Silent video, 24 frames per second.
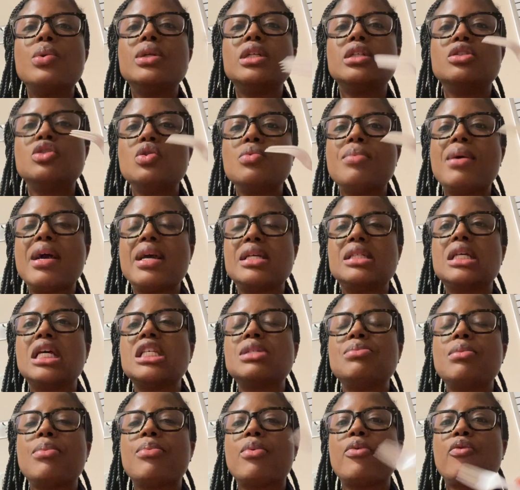in and do my
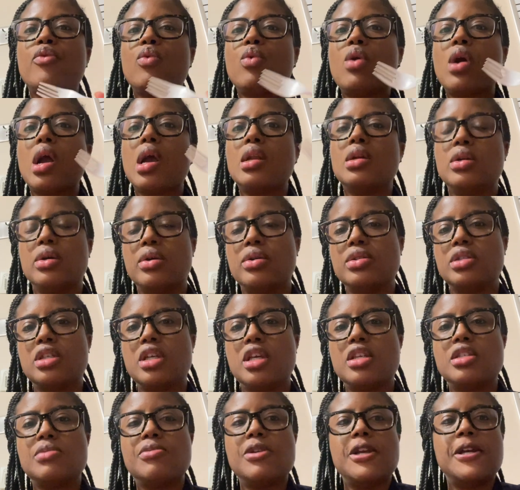assessment before a nurse
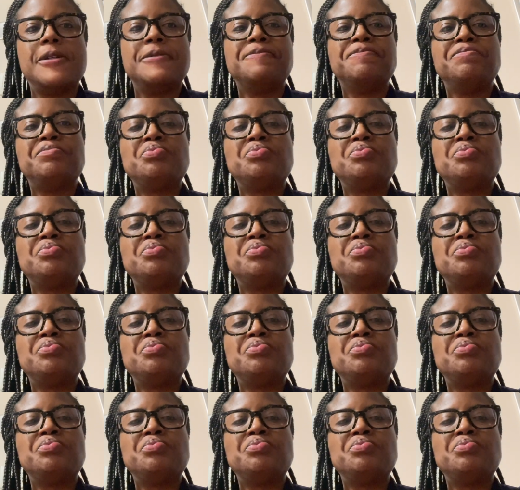gives me